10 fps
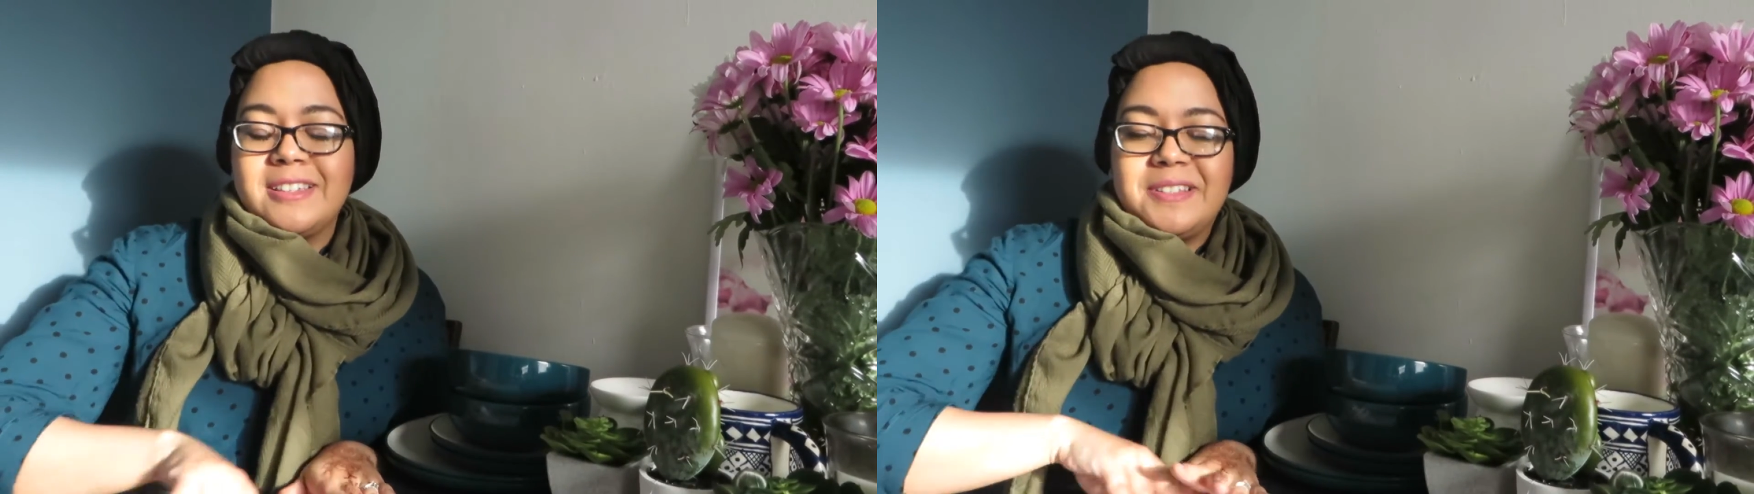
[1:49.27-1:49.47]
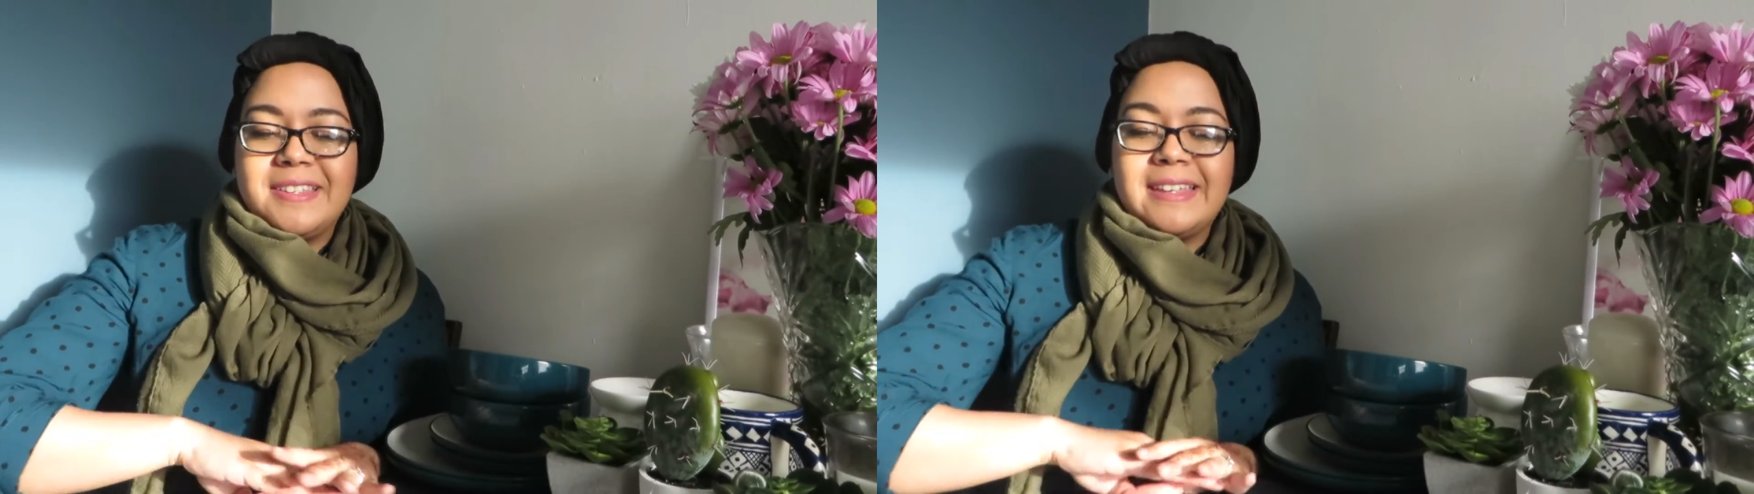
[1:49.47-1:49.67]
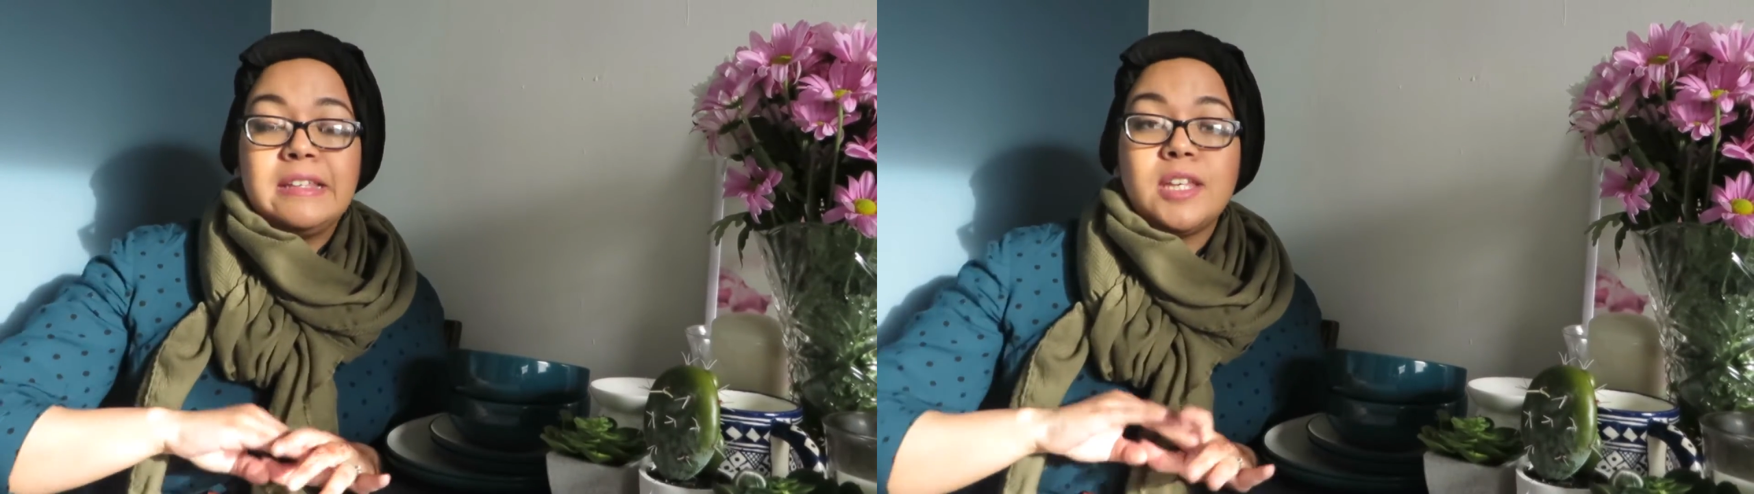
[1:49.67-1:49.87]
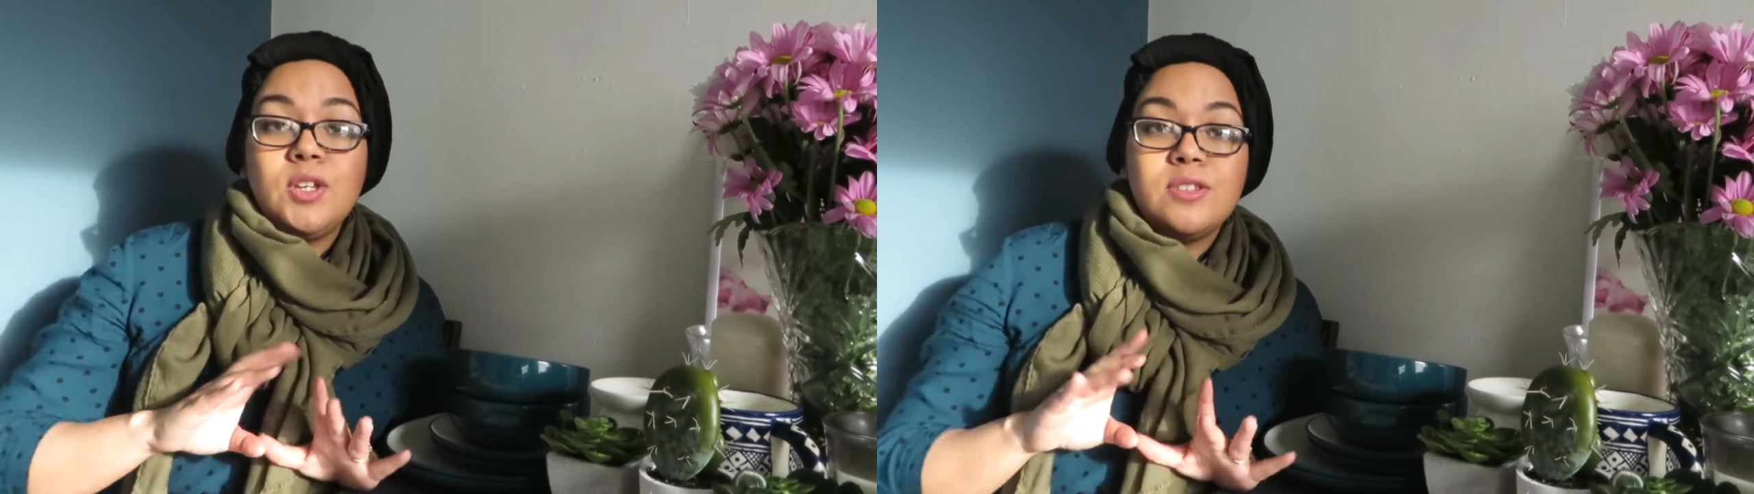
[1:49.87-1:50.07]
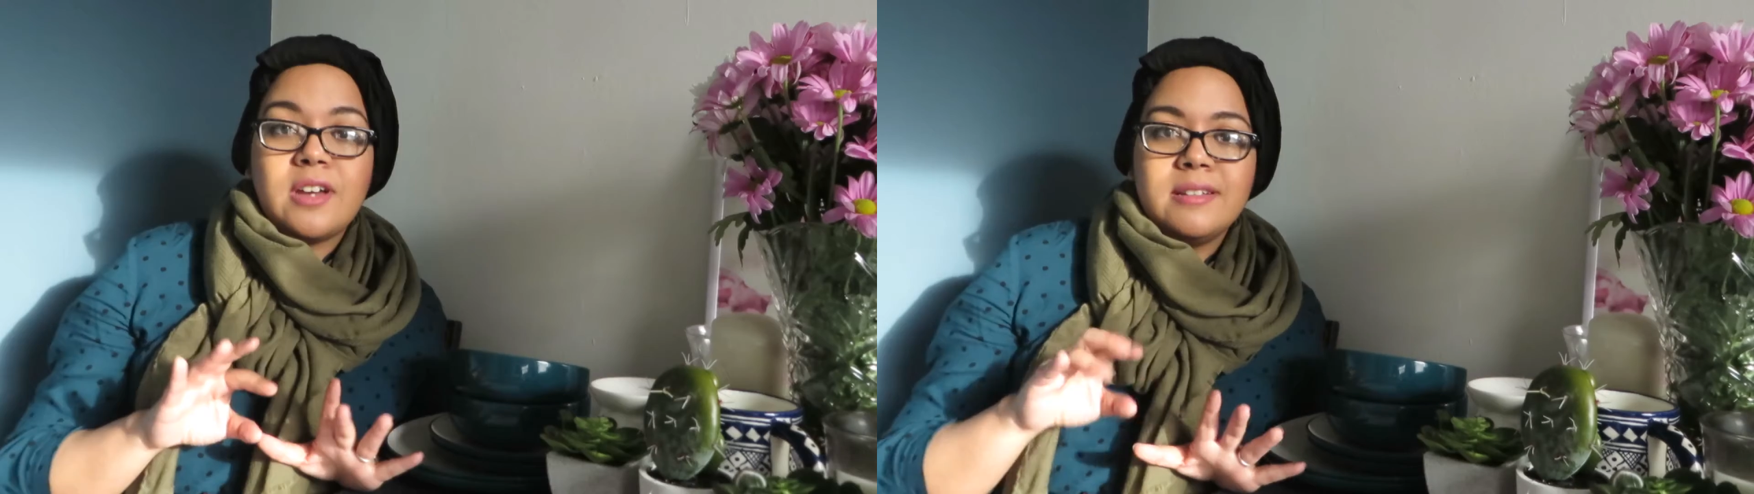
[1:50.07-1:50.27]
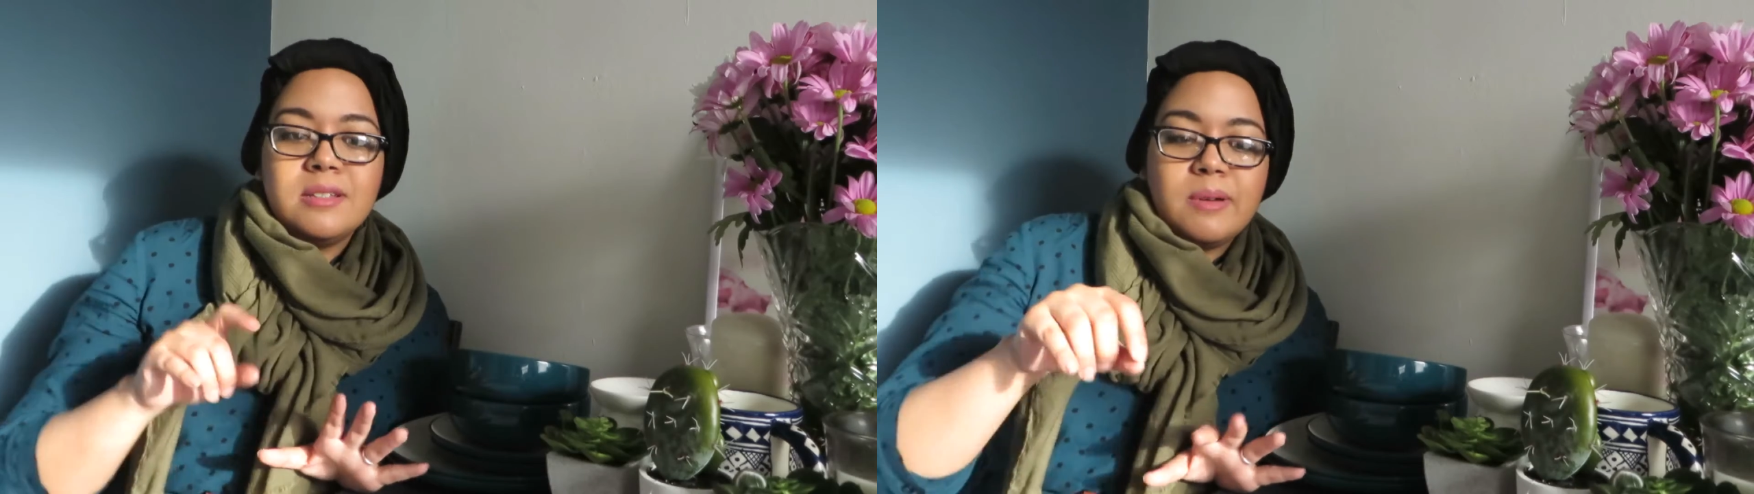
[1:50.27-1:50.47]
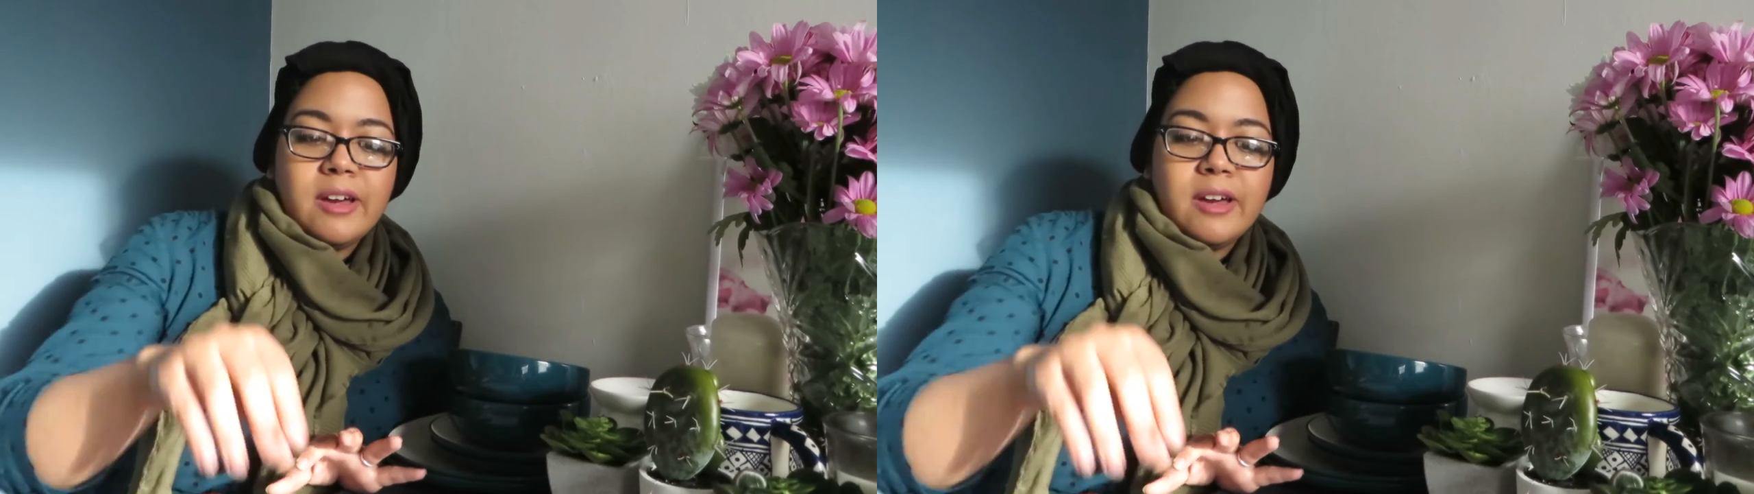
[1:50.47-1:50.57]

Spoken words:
So the second cute item